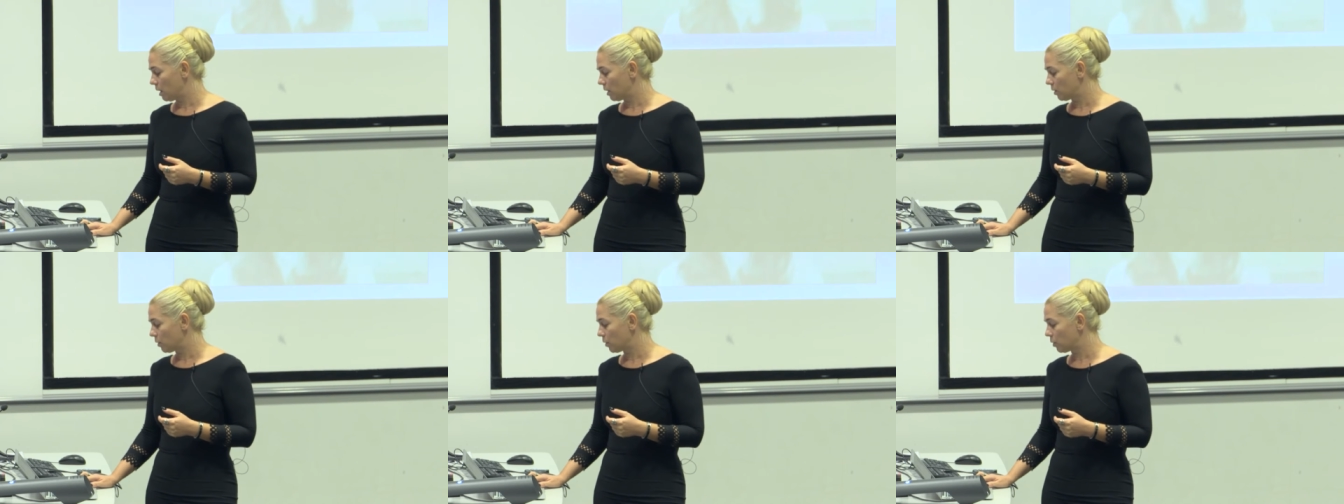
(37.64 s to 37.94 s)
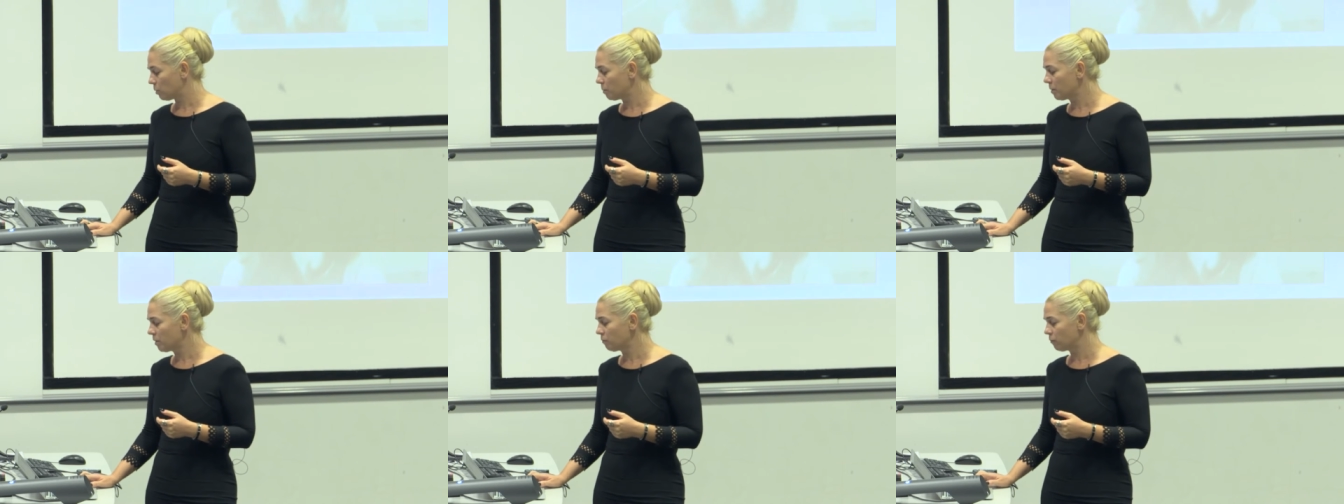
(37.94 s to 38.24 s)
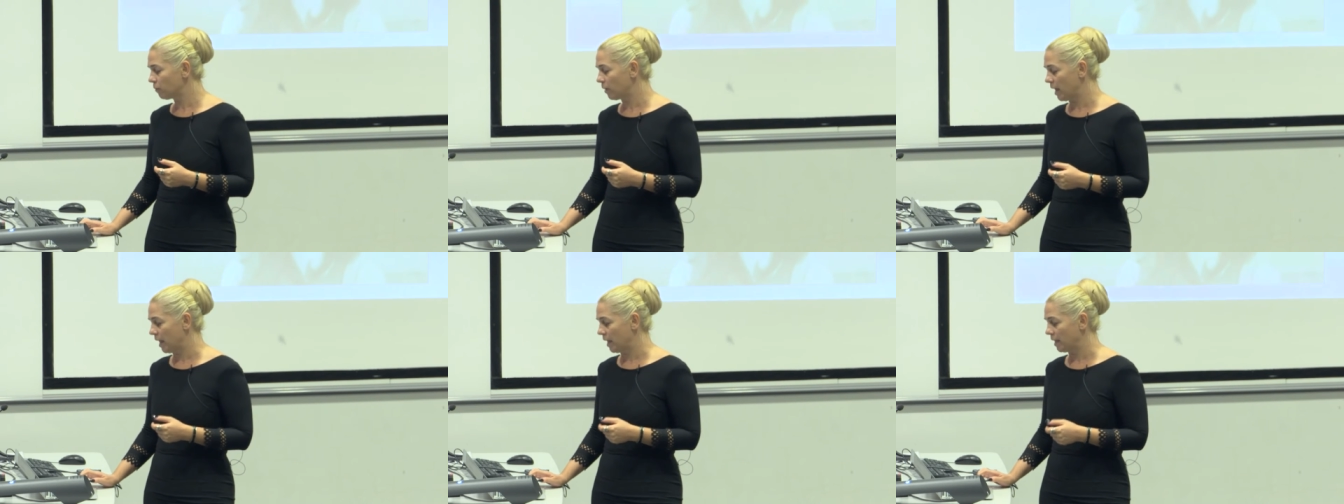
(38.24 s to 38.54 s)
human
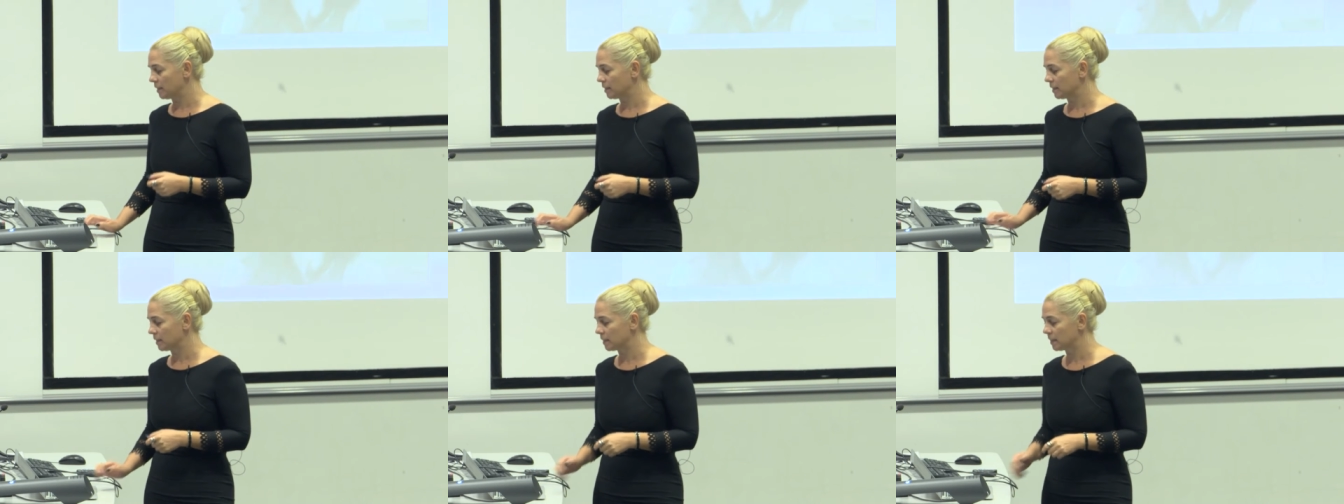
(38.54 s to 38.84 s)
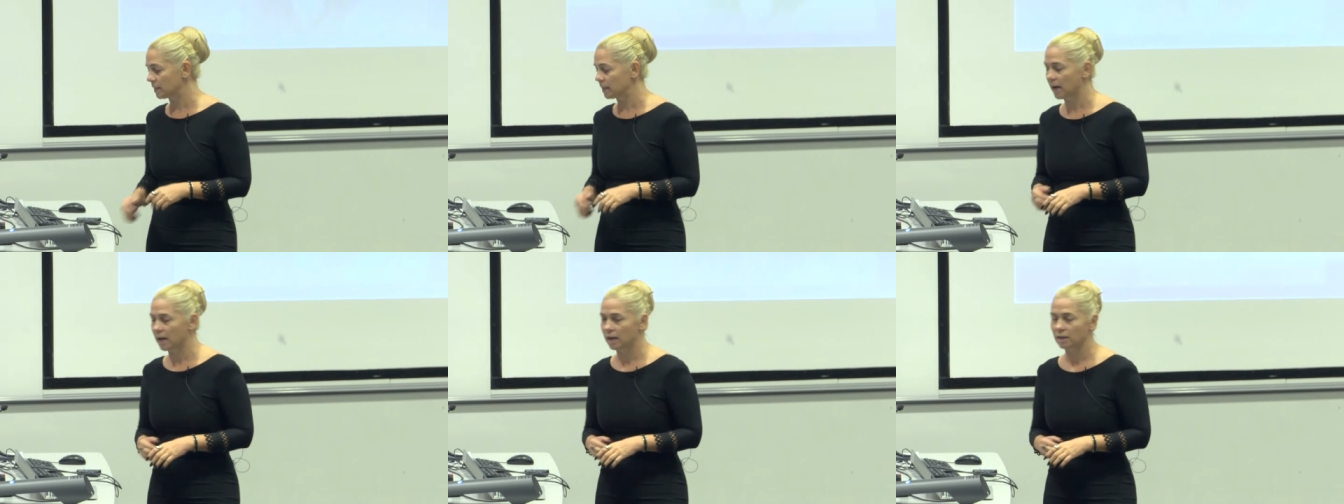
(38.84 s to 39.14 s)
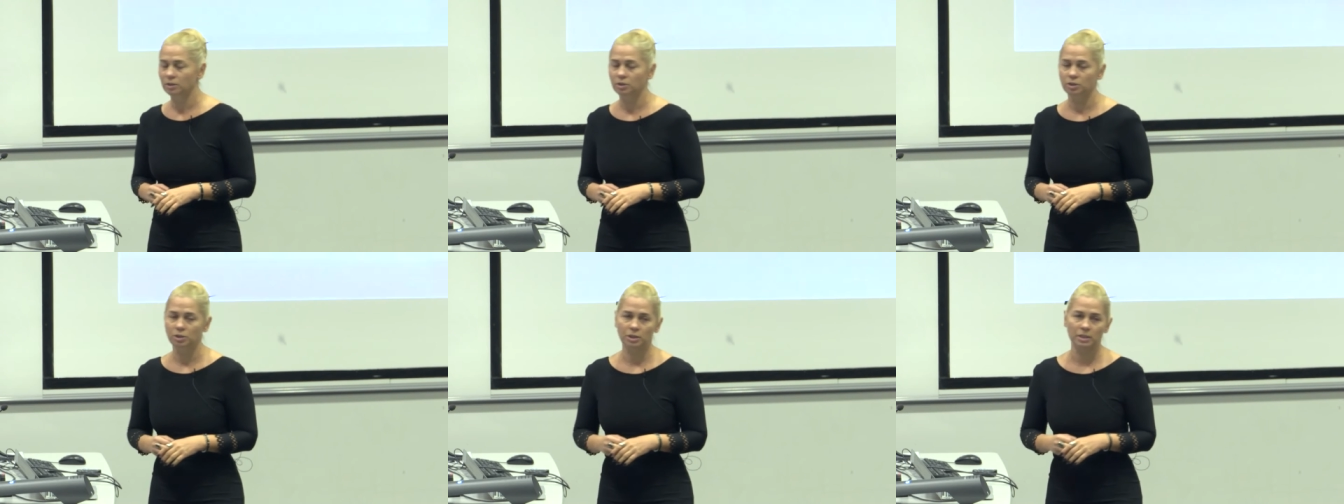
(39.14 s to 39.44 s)
face, as
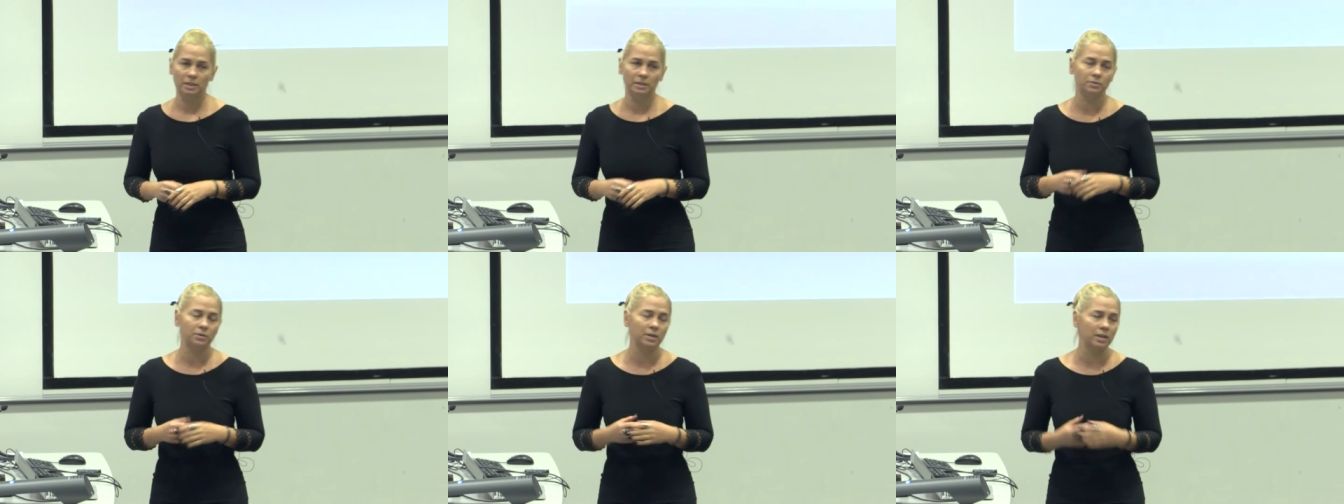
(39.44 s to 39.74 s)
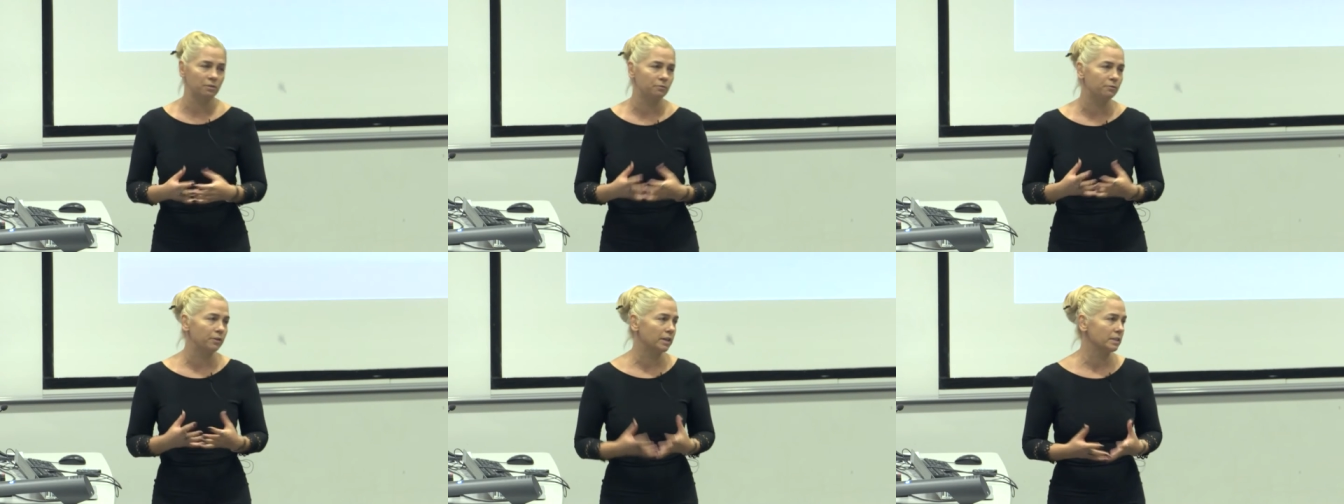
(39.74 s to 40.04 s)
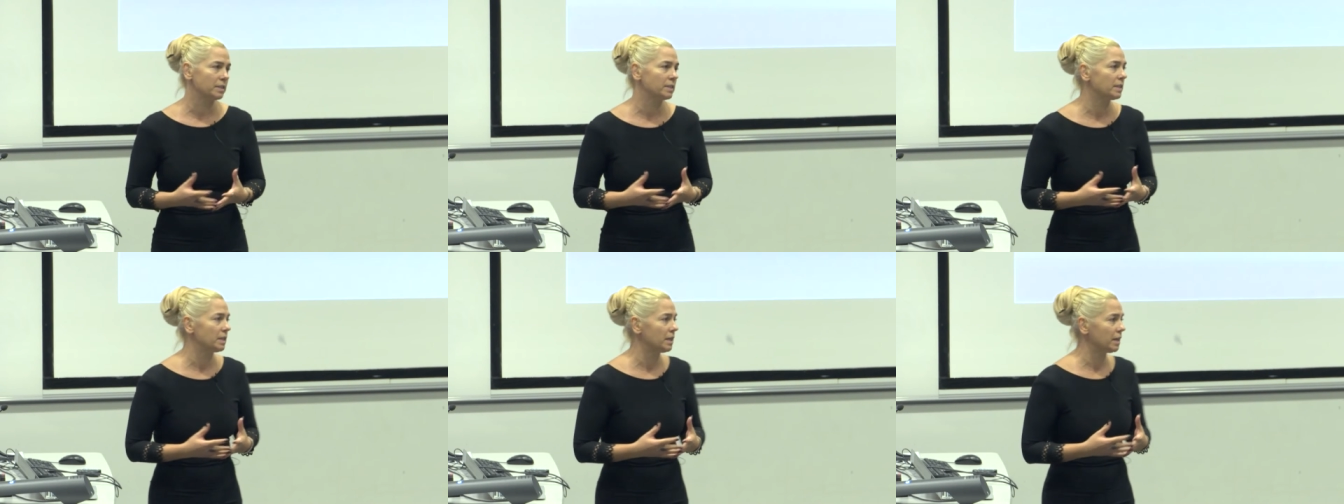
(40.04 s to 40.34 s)
such, is really
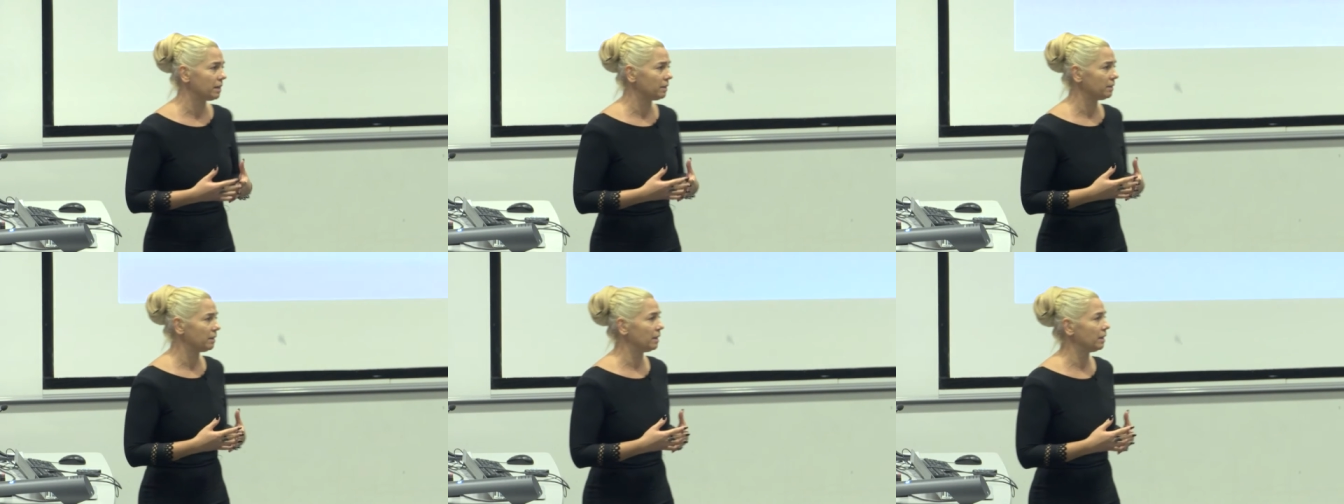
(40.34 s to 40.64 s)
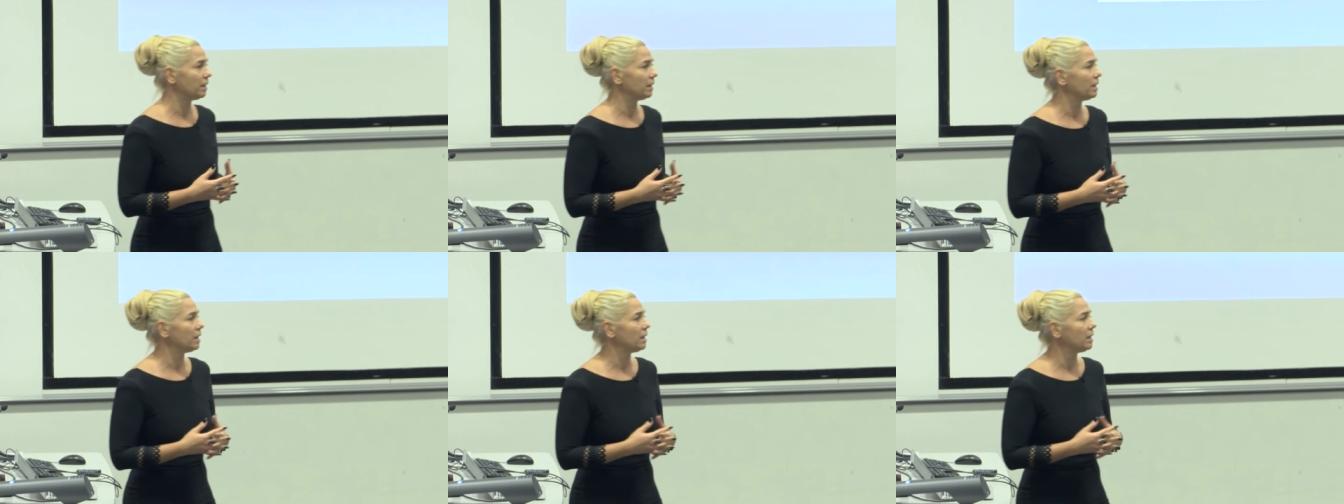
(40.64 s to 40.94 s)
fascinating.